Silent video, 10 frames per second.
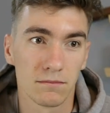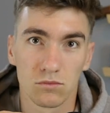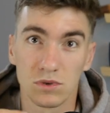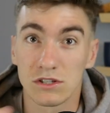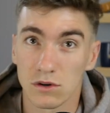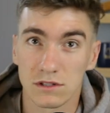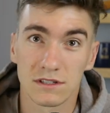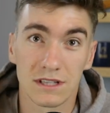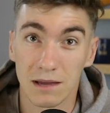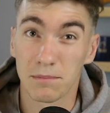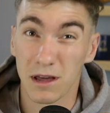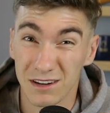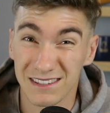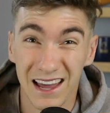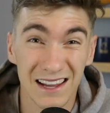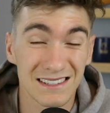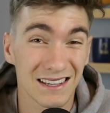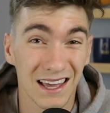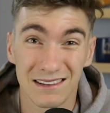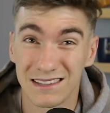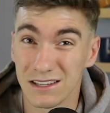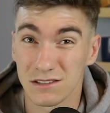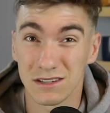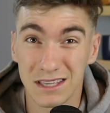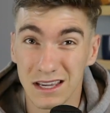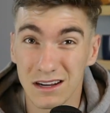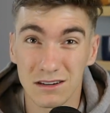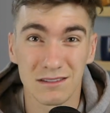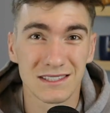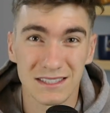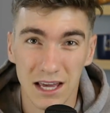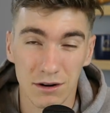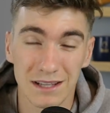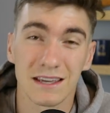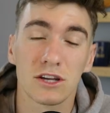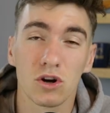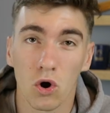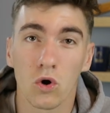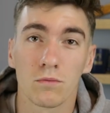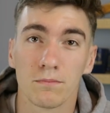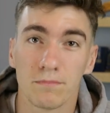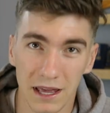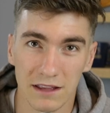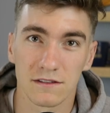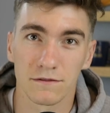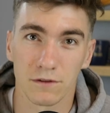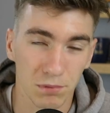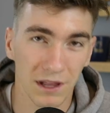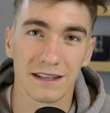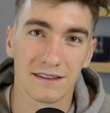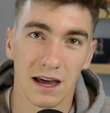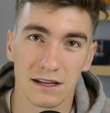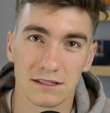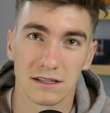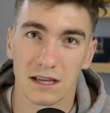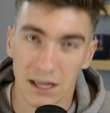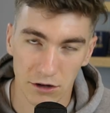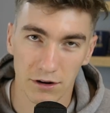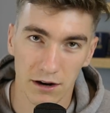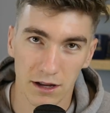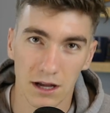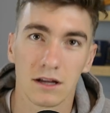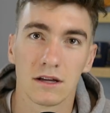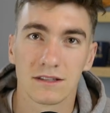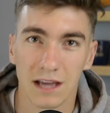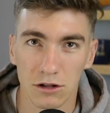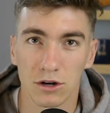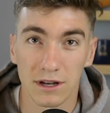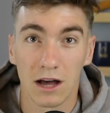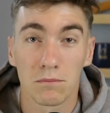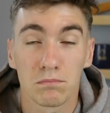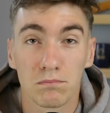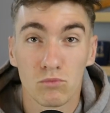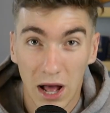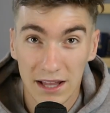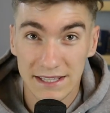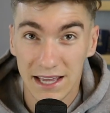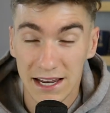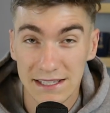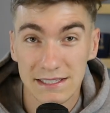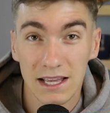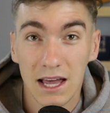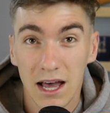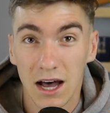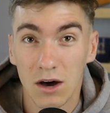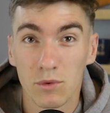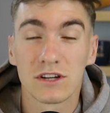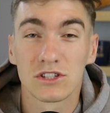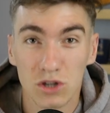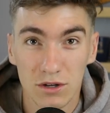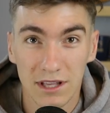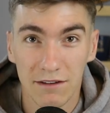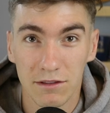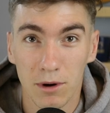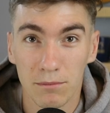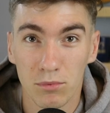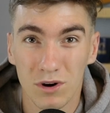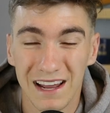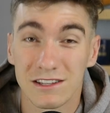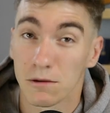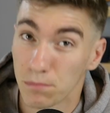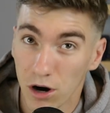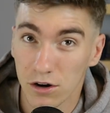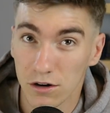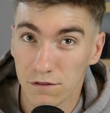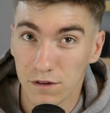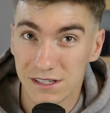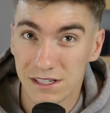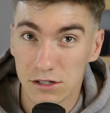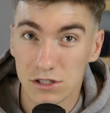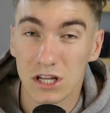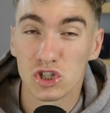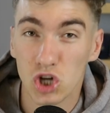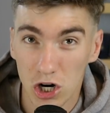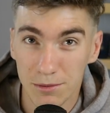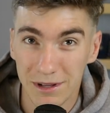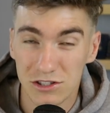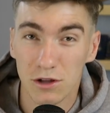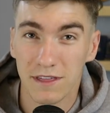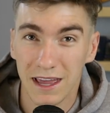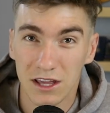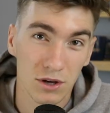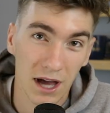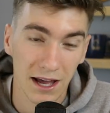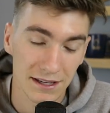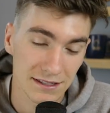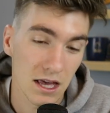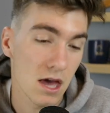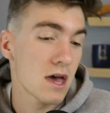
resources to get better at tennis and get deals on gear, etc. It's like your home base for playing tennis in your area. Download it now. Rally Tennis. We are stoked to have them on board as our partner for this year's tournament. So thank you guys.